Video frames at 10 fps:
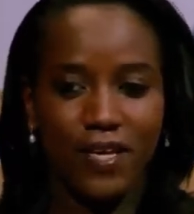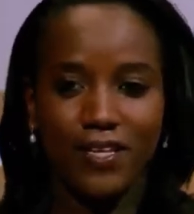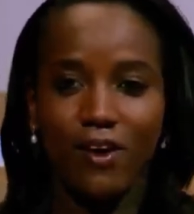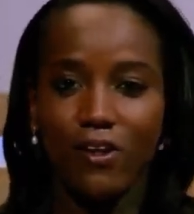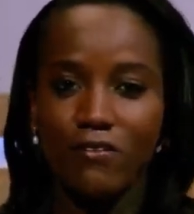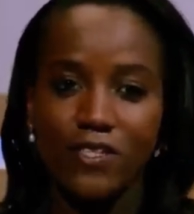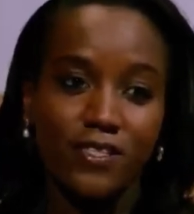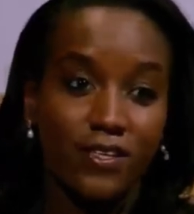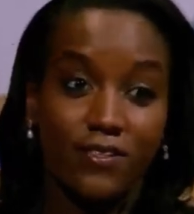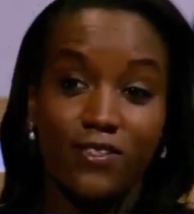and all of a
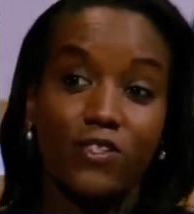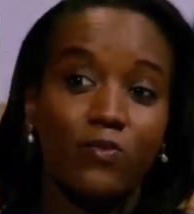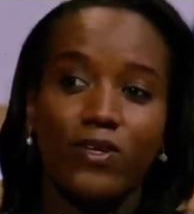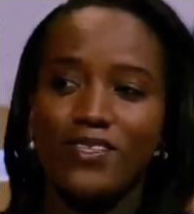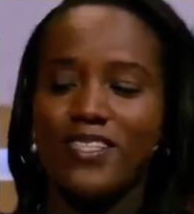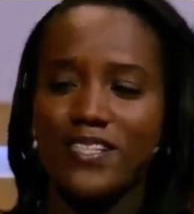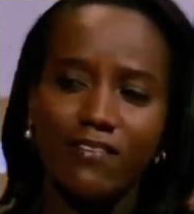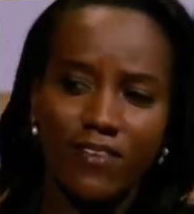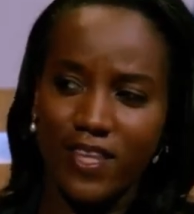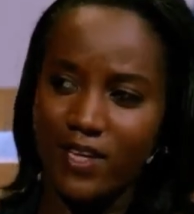sudden, someone
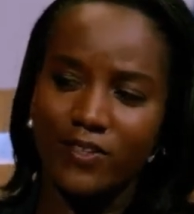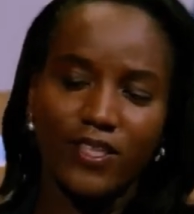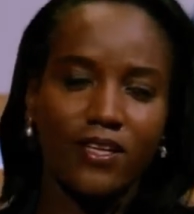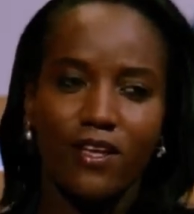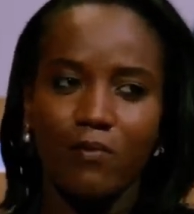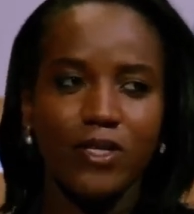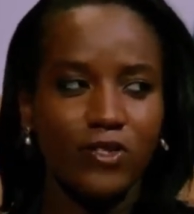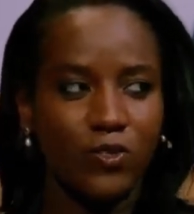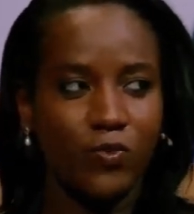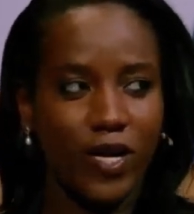7,000
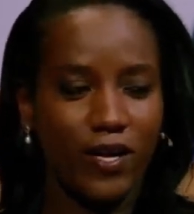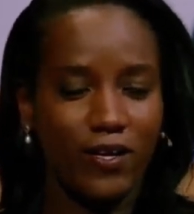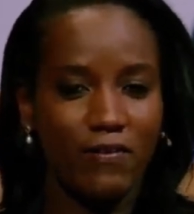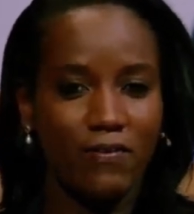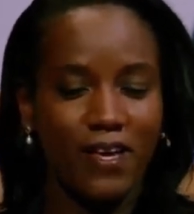kilometers away